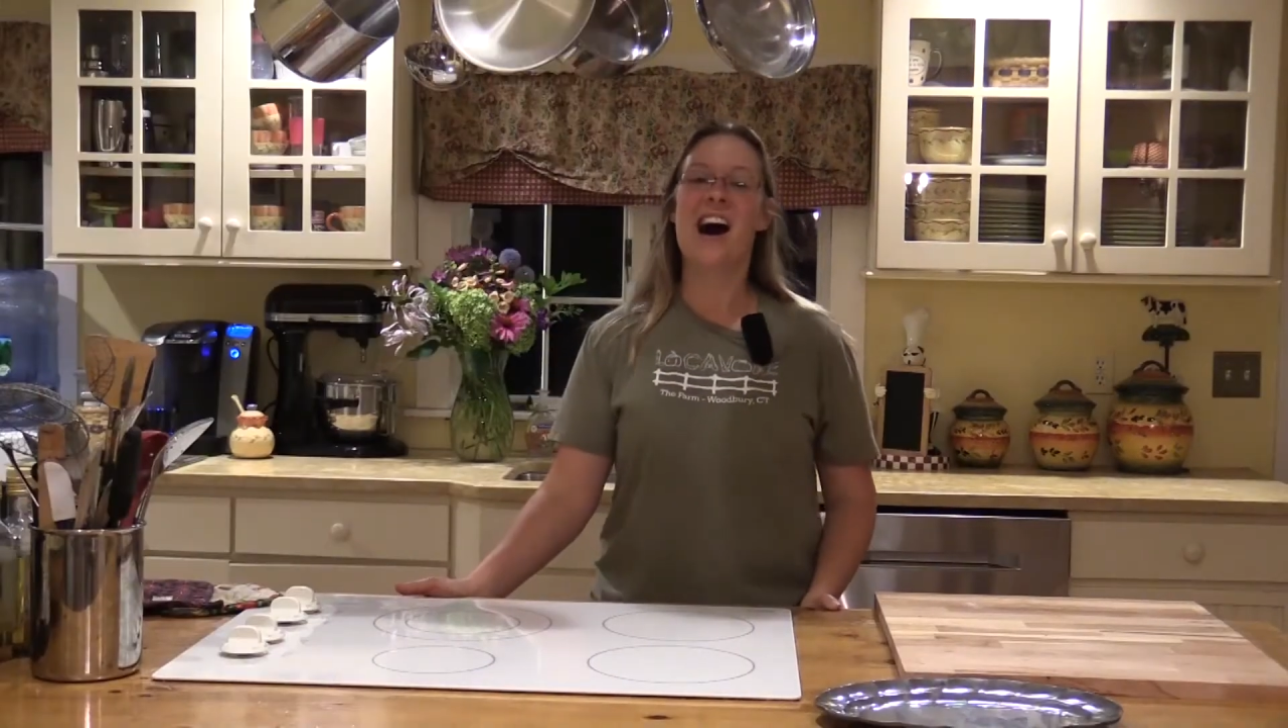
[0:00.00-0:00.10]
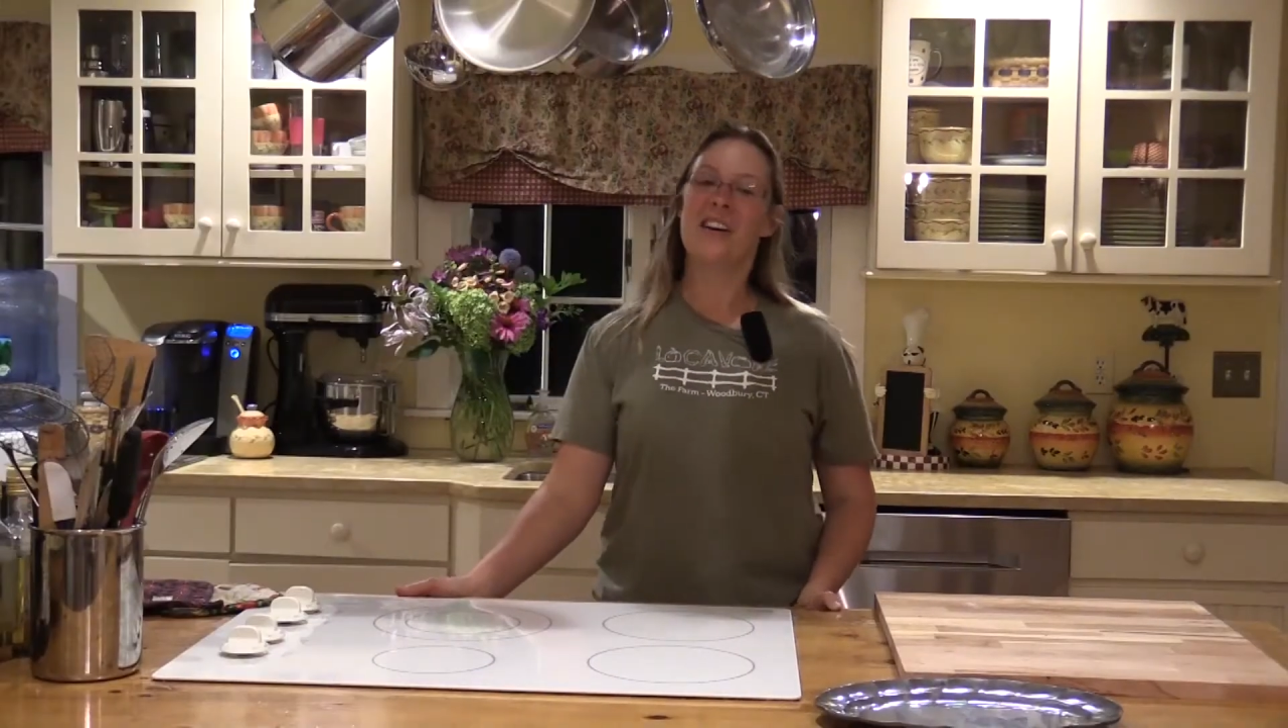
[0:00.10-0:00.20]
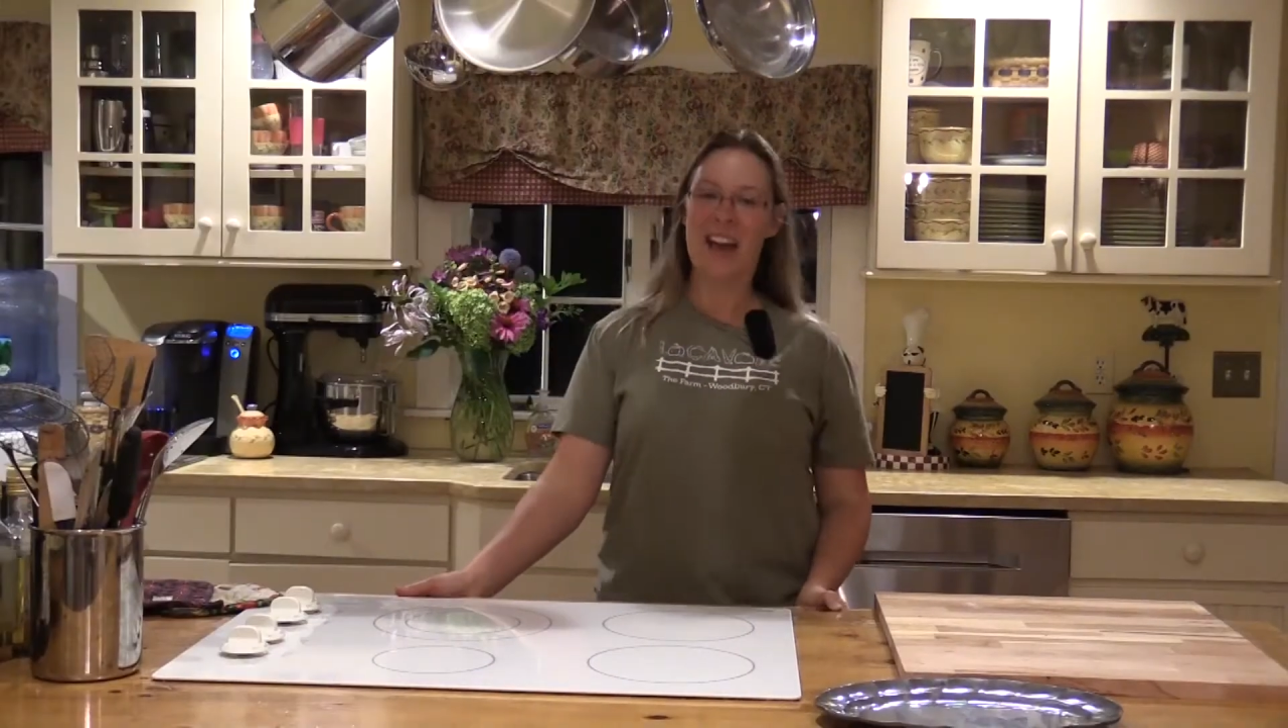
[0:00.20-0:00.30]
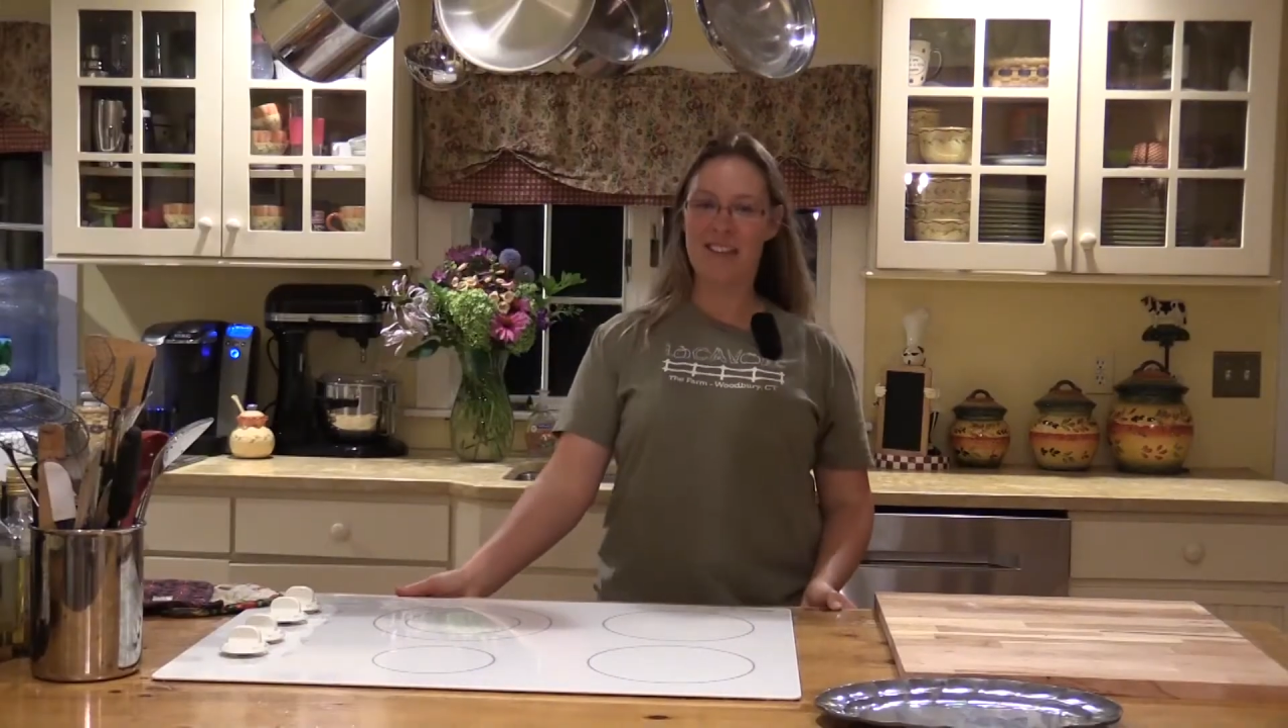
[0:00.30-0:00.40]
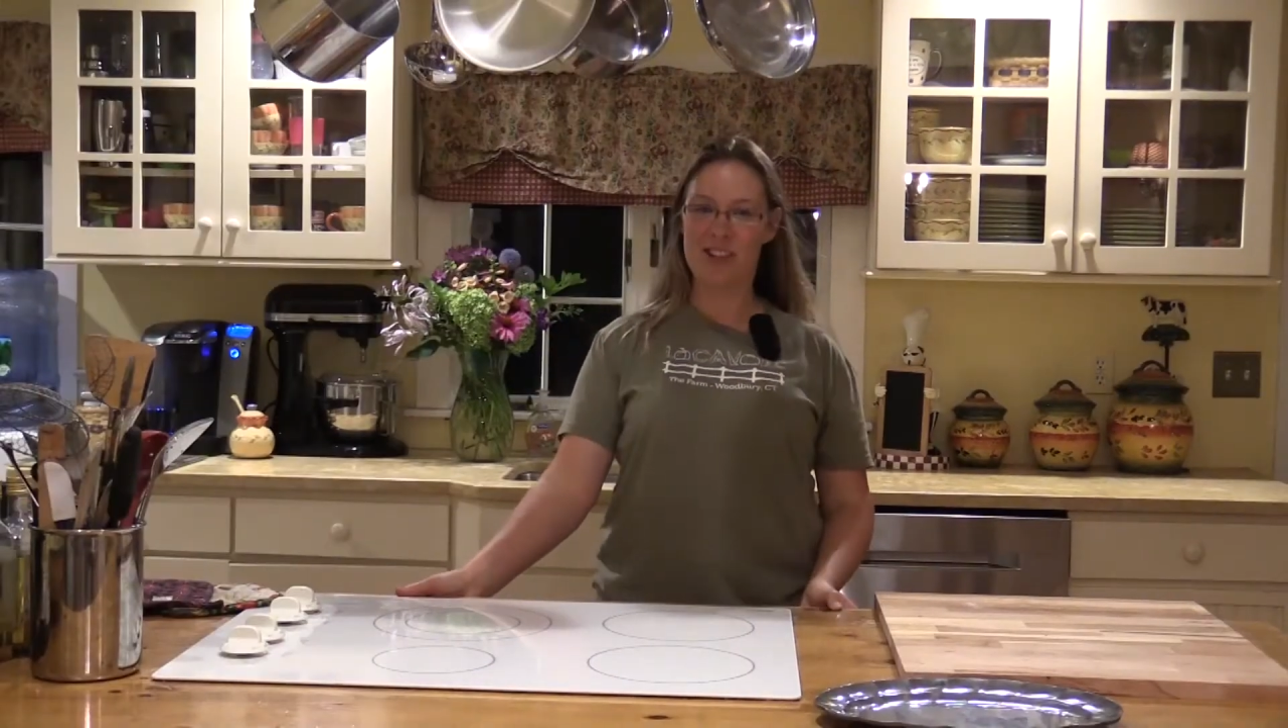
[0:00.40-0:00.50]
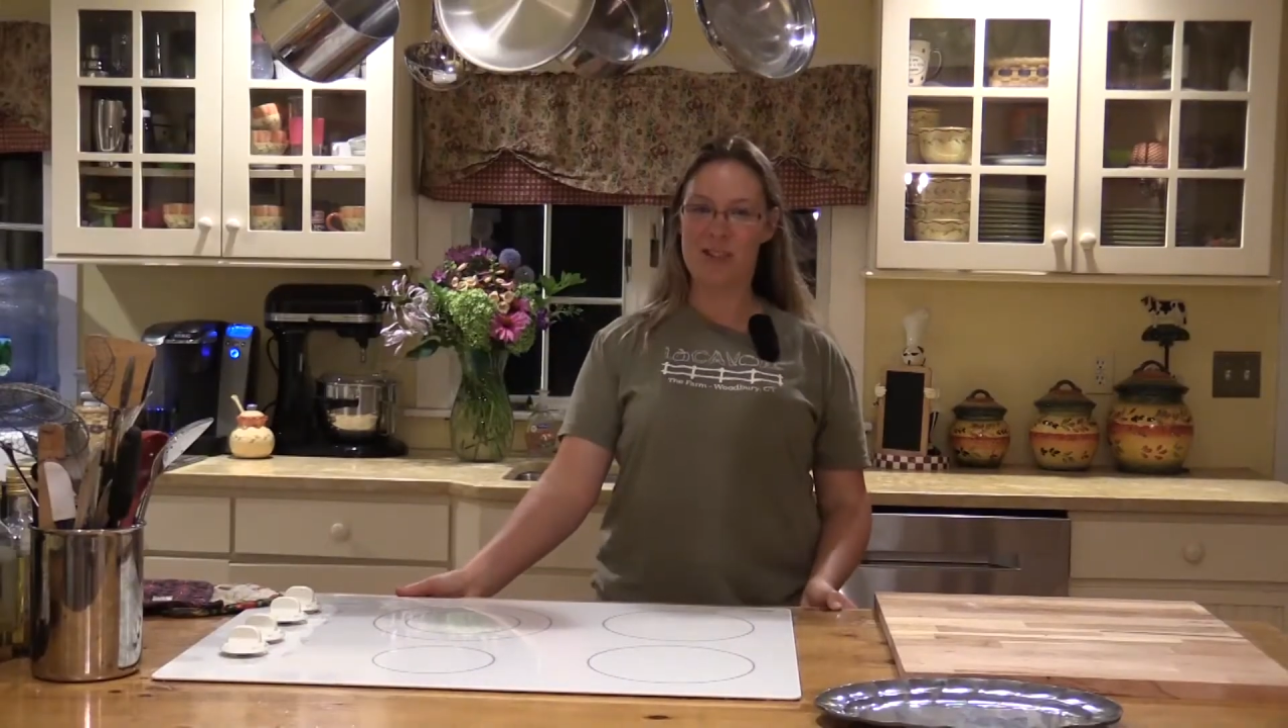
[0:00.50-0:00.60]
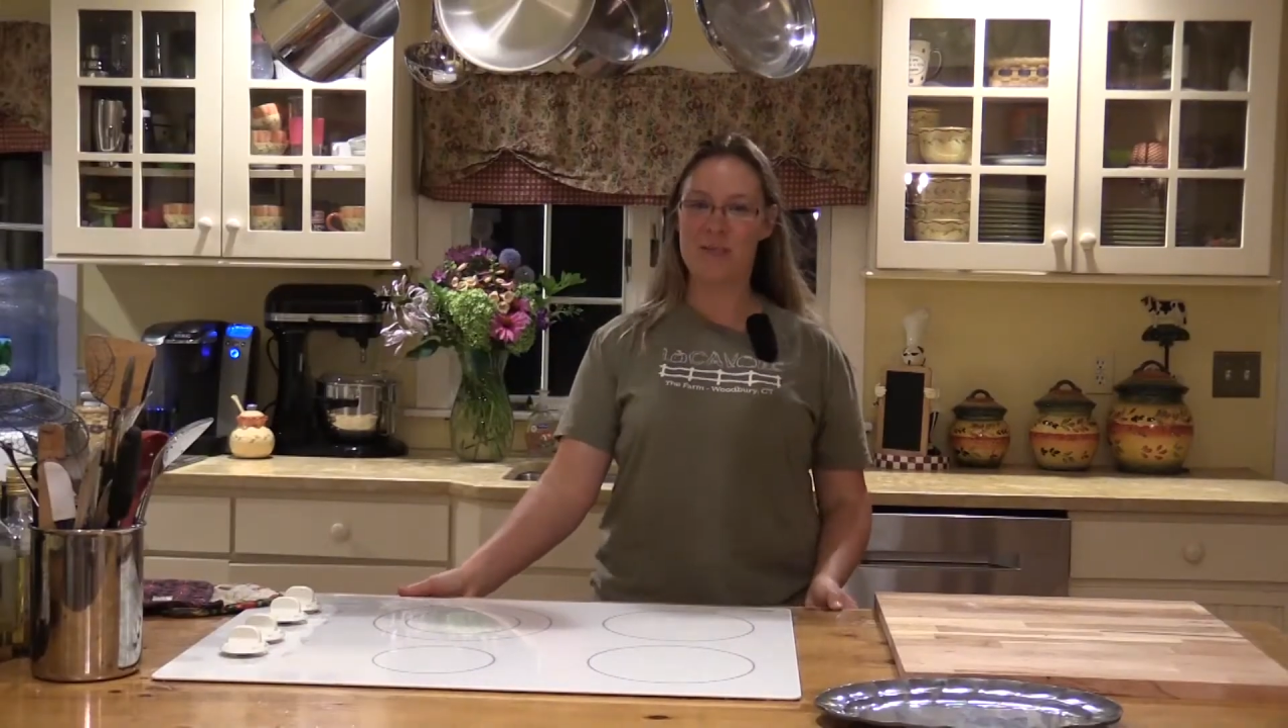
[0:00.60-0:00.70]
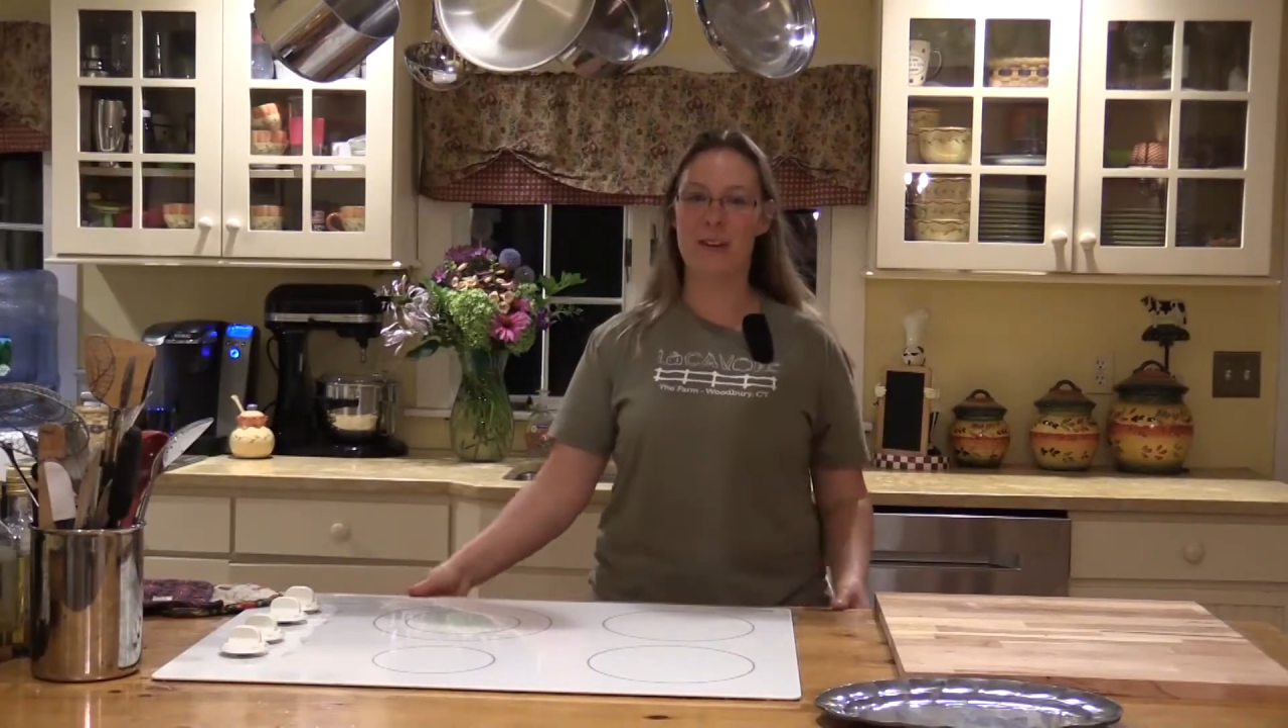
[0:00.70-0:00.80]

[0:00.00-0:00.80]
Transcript: Okay everyone,